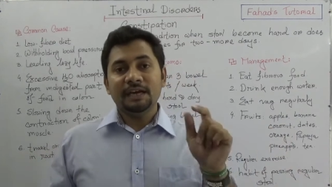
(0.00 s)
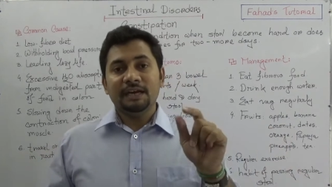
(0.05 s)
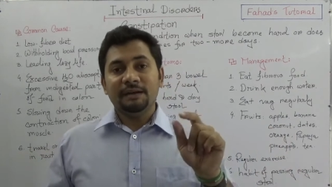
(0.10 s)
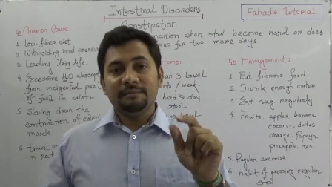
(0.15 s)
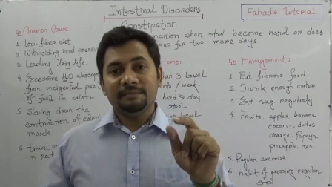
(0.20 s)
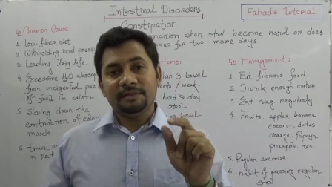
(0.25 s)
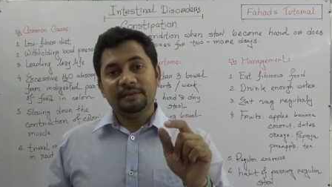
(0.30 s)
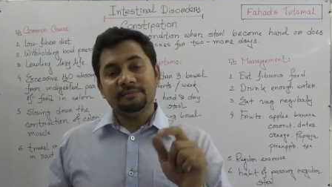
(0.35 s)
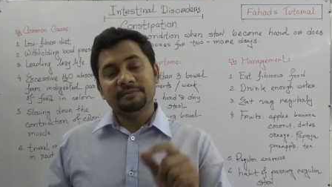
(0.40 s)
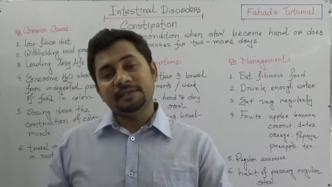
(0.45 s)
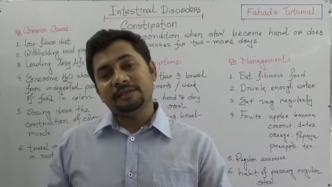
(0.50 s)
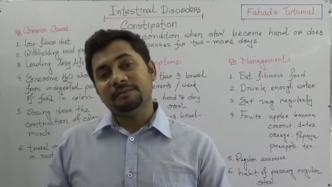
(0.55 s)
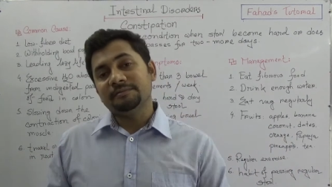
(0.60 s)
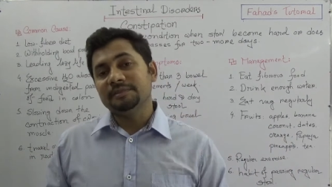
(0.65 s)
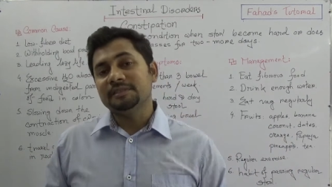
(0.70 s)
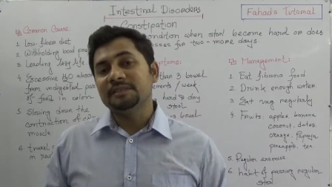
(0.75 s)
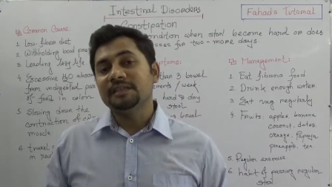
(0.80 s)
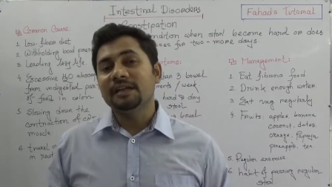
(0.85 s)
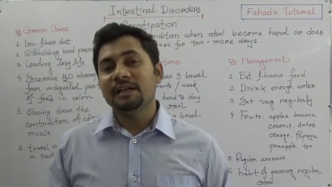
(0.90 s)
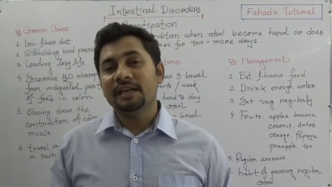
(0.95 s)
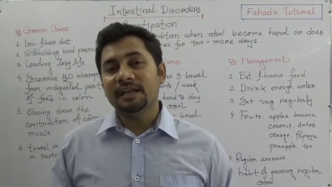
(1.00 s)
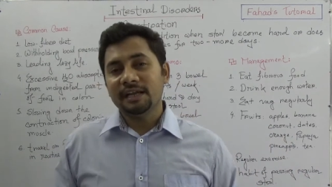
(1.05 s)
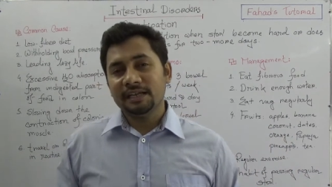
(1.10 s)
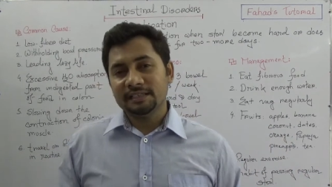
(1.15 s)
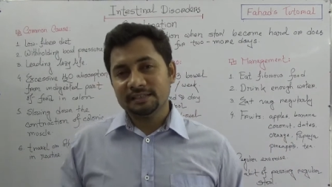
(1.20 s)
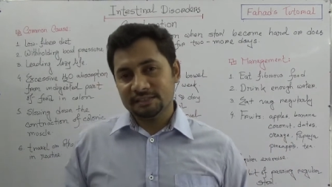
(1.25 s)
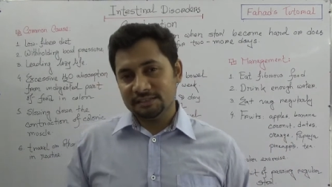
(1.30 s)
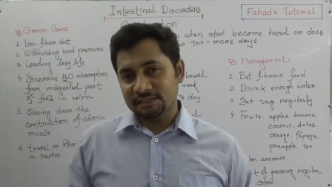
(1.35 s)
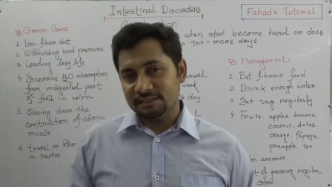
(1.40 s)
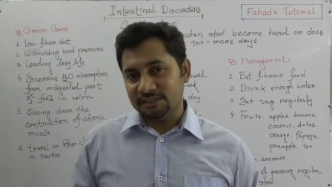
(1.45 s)
i'm coming up with the
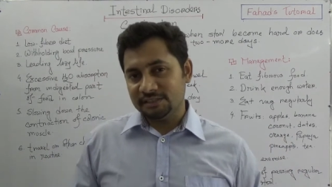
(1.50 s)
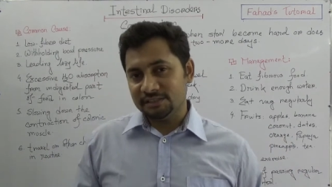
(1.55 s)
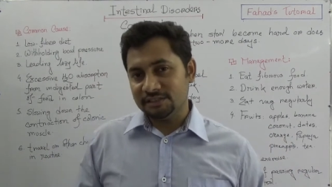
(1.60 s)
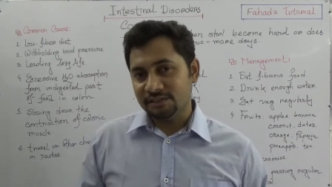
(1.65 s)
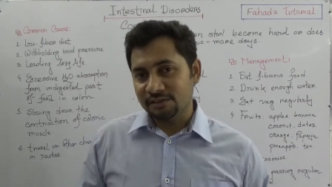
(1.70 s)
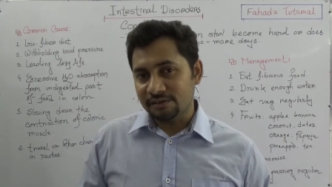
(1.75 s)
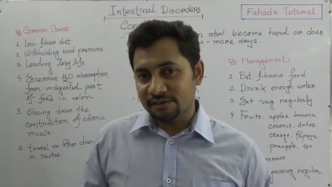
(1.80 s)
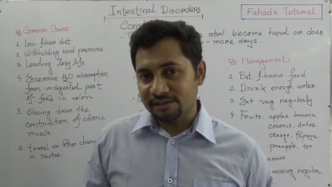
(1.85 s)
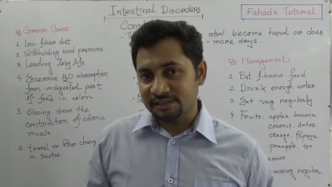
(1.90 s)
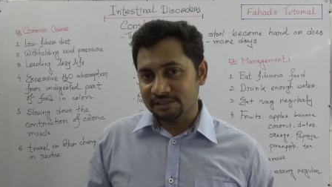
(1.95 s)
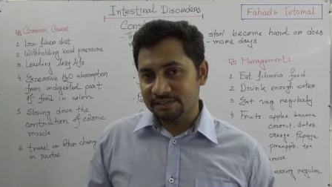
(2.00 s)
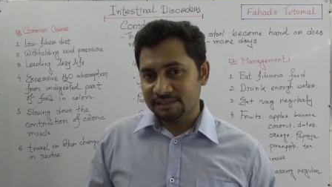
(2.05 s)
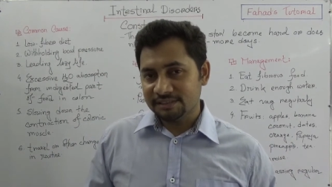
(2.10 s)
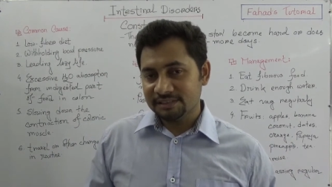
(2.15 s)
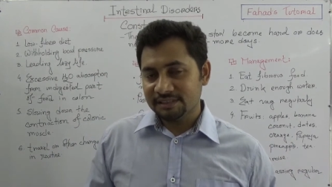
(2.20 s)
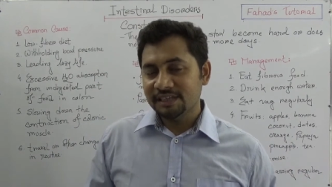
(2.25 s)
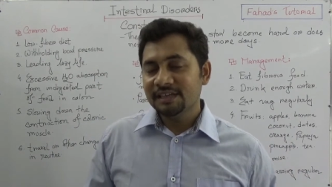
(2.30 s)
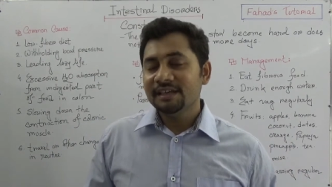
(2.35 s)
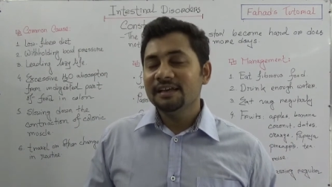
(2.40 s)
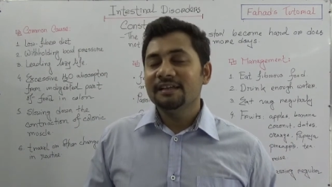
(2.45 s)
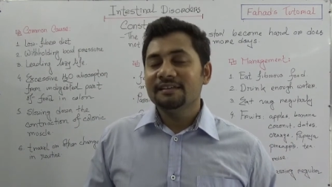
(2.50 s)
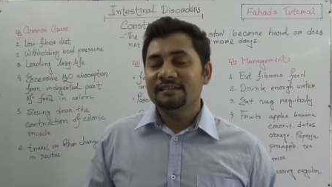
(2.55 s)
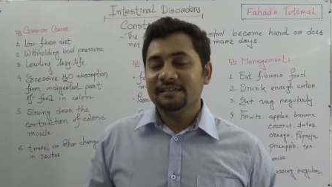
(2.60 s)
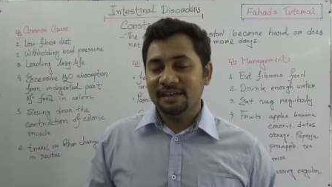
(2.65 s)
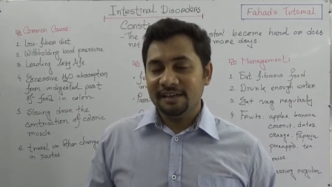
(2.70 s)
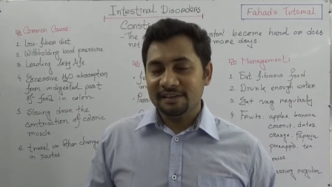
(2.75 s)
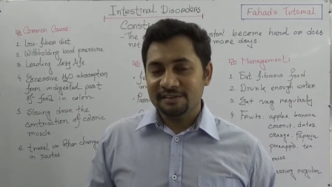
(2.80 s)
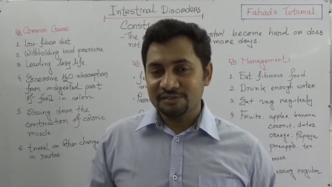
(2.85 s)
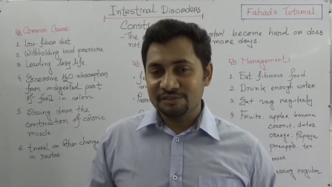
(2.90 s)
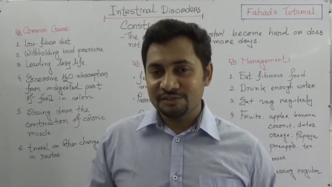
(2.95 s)
next disorders
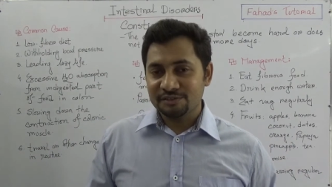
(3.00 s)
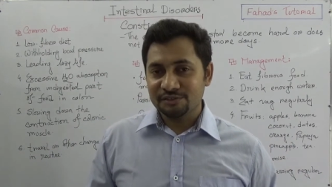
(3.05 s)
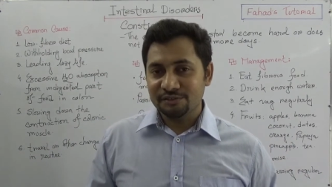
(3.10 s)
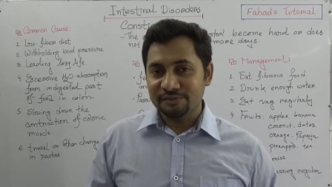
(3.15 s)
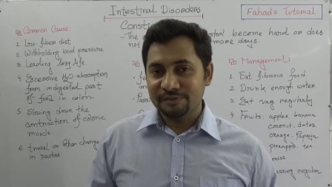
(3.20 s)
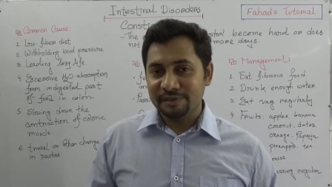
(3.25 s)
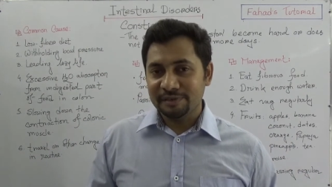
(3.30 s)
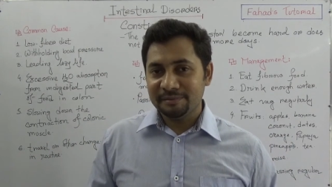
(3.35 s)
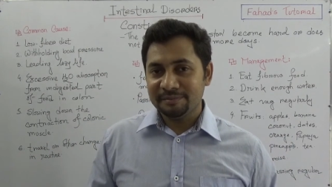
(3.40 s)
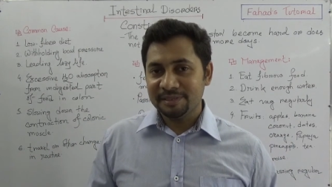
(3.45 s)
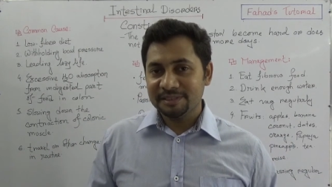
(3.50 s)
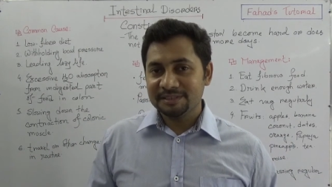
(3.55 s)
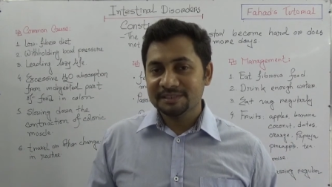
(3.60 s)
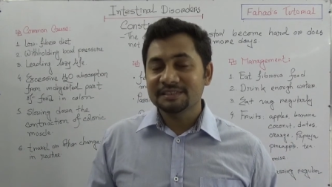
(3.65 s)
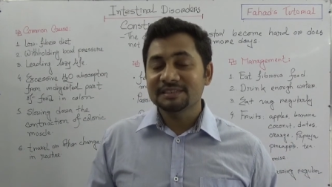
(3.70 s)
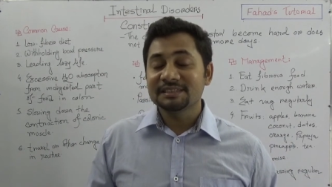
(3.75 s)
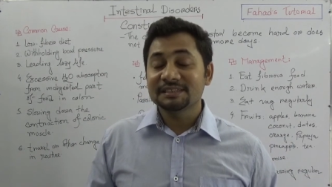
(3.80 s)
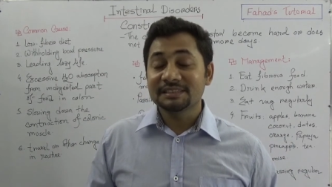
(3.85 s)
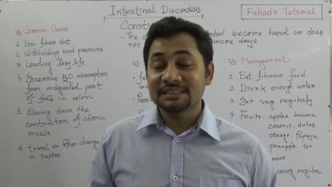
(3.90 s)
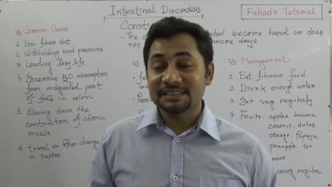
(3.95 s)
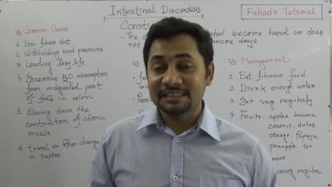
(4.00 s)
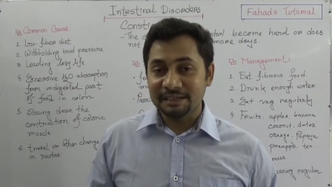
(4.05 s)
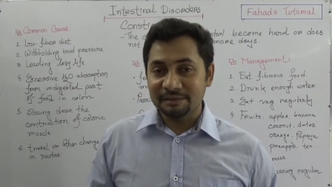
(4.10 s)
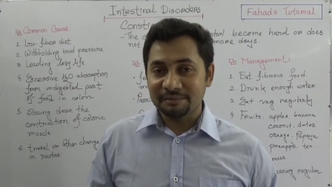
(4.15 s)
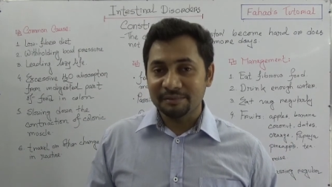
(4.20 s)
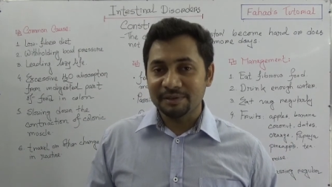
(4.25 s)
thank you so very much stay